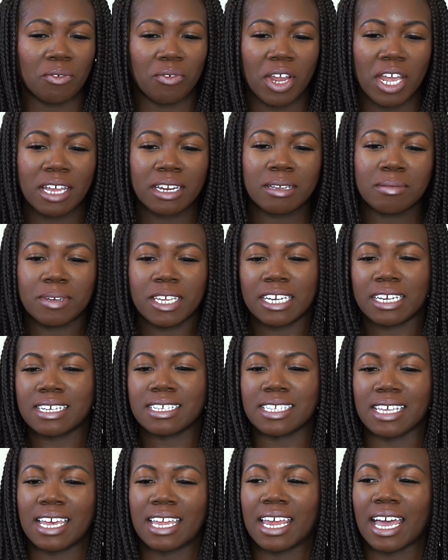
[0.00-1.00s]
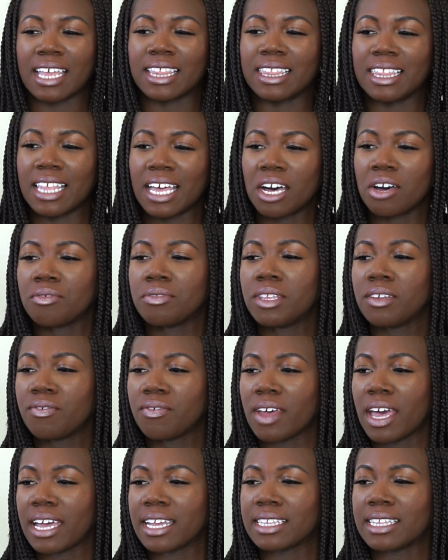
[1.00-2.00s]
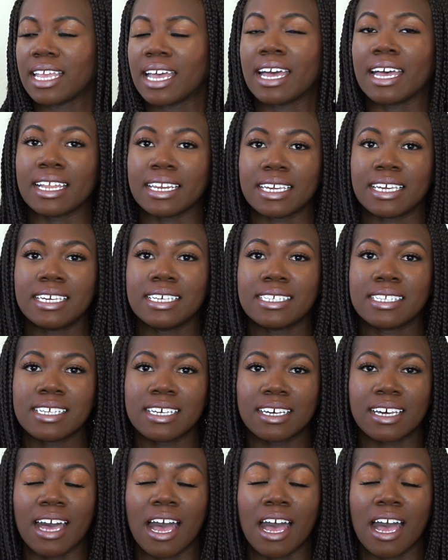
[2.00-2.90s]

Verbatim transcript: random niggas and I love the fact that Issa